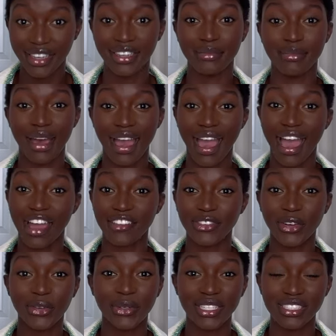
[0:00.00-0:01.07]
my
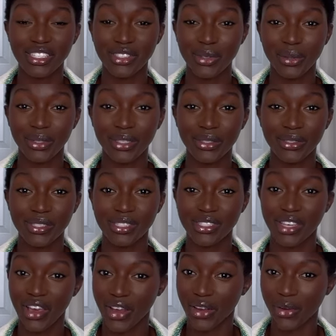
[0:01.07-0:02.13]
Afro wig tutorials.
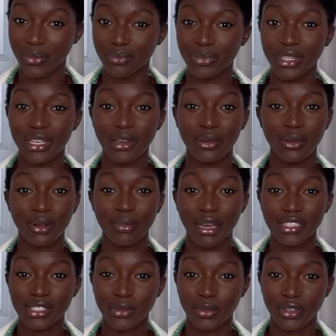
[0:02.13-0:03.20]
So we're
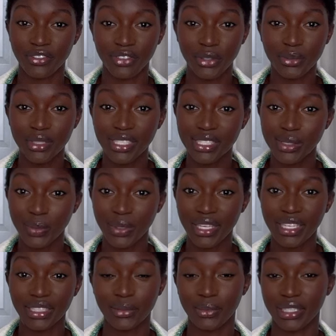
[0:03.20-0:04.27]
about to review this
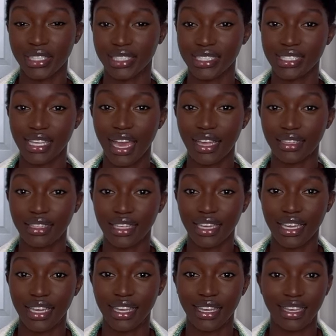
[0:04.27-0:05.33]
wig and we're gonna style it
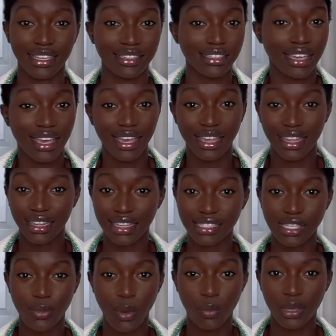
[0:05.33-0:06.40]
and let's
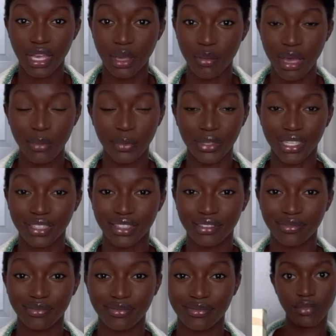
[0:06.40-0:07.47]
see what we come up with.
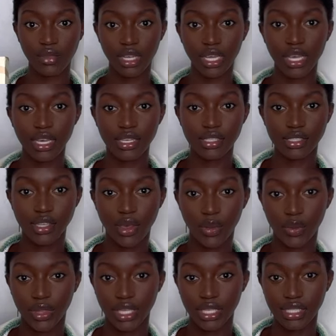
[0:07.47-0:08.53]
So
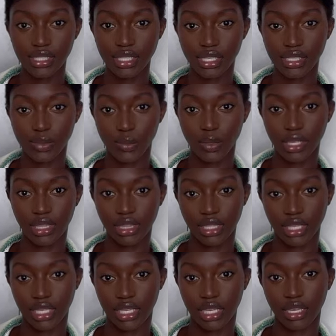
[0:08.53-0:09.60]
this is what
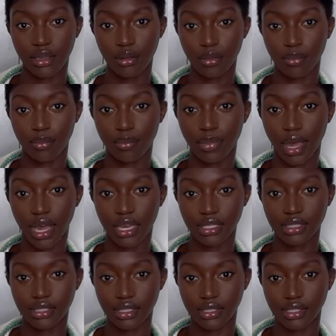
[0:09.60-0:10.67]
the
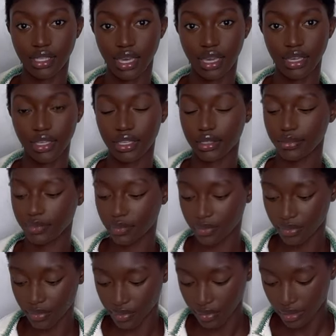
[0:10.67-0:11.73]
box looks like.
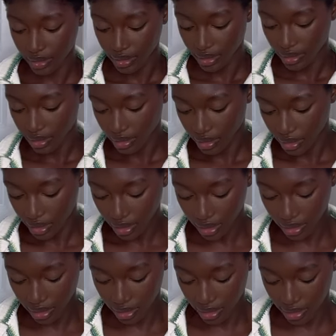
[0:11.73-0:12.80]

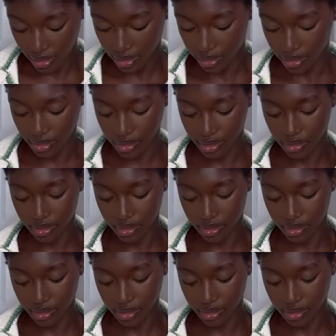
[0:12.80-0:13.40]
And